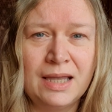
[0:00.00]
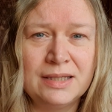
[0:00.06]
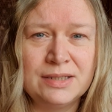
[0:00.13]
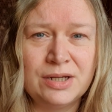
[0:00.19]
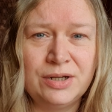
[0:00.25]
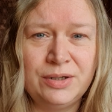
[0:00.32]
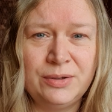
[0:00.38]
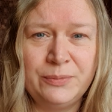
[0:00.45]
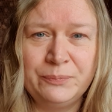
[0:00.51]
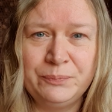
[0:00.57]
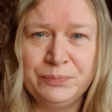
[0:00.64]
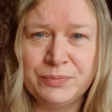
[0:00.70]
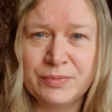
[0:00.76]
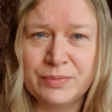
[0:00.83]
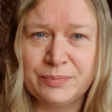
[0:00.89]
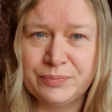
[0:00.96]
So
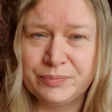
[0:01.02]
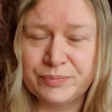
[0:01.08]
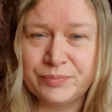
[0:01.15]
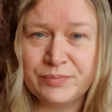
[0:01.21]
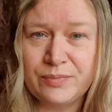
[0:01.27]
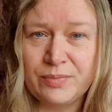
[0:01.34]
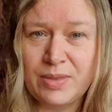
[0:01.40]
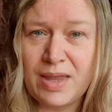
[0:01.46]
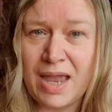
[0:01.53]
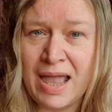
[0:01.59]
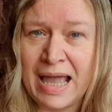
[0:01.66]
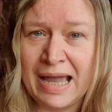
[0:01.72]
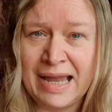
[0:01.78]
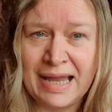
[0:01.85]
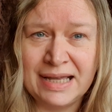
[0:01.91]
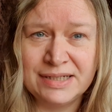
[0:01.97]

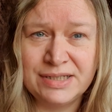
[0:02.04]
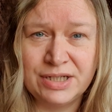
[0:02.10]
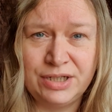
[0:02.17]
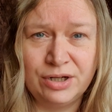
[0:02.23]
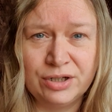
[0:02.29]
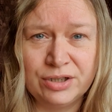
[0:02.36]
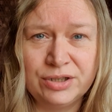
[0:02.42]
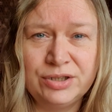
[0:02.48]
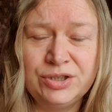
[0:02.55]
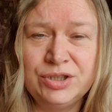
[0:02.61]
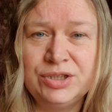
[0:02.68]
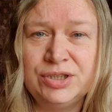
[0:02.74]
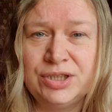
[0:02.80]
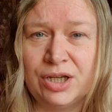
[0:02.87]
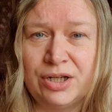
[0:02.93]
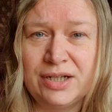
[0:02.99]
I had a young
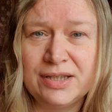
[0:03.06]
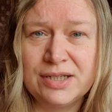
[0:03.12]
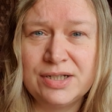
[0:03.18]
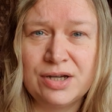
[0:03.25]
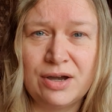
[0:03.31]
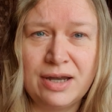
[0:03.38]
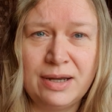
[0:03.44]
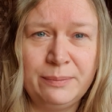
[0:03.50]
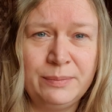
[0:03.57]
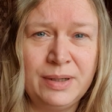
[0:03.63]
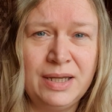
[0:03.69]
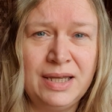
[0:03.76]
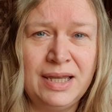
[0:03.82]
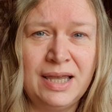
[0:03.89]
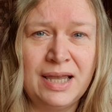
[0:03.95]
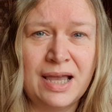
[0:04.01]
son at the time,
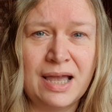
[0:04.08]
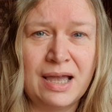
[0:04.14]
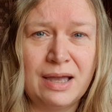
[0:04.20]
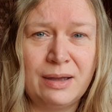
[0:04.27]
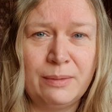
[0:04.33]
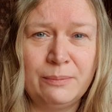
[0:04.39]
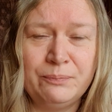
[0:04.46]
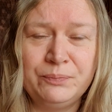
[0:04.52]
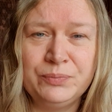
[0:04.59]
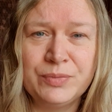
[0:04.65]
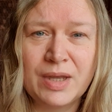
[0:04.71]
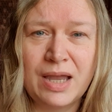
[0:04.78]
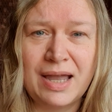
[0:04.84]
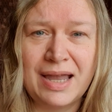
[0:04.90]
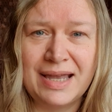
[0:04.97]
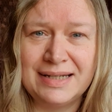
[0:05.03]

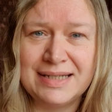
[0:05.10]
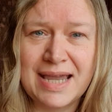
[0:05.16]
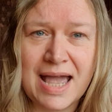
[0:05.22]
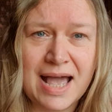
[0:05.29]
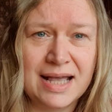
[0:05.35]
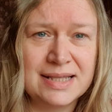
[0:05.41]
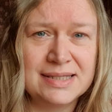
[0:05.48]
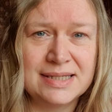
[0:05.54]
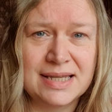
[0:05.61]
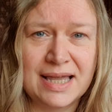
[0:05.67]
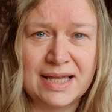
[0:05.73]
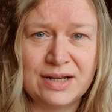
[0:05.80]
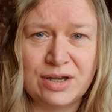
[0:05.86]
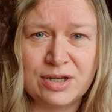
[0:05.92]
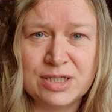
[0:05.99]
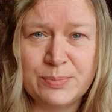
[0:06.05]
I had cats, I
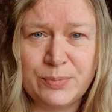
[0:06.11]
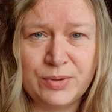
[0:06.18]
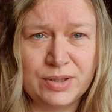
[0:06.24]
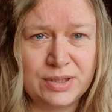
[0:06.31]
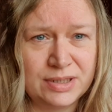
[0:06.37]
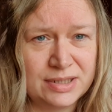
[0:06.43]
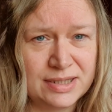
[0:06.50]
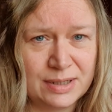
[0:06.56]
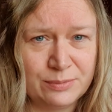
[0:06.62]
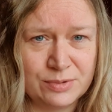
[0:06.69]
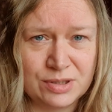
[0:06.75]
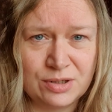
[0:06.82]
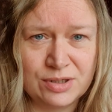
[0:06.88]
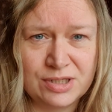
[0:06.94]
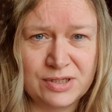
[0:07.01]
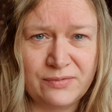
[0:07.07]
had a husband, there was
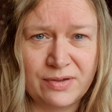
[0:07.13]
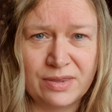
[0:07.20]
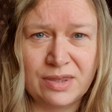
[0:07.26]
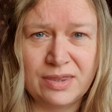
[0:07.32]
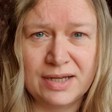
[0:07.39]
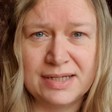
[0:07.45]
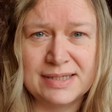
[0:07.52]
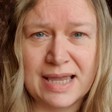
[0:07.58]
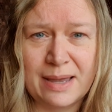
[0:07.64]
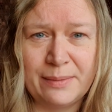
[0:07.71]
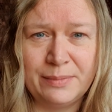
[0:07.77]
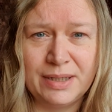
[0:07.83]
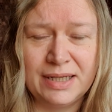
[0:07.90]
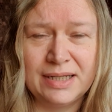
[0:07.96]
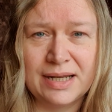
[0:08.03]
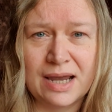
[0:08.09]
lots of other things
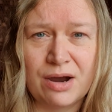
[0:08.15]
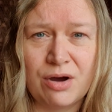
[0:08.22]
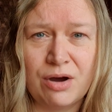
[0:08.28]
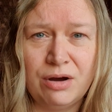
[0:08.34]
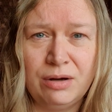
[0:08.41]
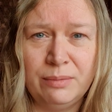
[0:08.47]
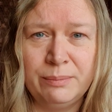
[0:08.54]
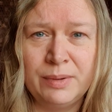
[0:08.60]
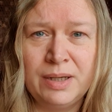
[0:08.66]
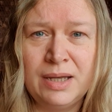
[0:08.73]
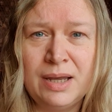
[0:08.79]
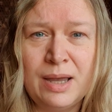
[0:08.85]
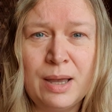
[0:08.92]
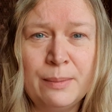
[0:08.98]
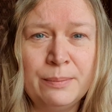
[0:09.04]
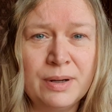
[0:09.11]
happening in that home.
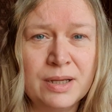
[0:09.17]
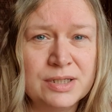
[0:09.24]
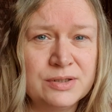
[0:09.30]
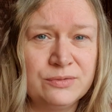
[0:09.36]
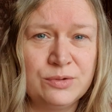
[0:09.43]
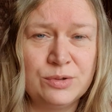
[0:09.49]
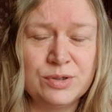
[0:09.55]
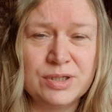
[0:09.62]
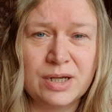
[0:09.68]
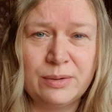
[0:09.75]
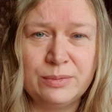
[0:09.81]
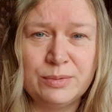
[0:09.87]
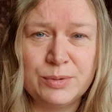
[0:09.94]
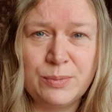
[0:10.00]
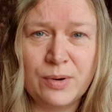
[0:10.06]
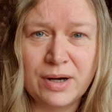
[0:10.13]
Plus, of course, I
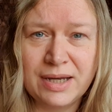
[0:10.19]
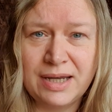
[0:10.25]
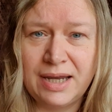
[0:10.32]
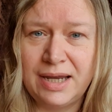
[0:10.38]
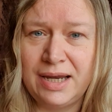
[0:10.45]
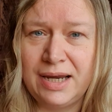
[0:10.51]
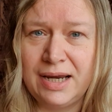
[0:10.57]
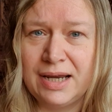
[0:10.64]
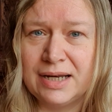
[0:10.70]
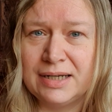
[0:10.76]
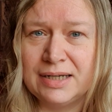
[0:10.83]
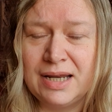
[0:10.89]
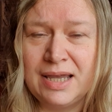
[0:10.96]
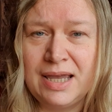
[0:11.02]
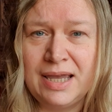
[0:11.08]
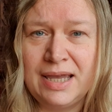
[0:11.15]
was working and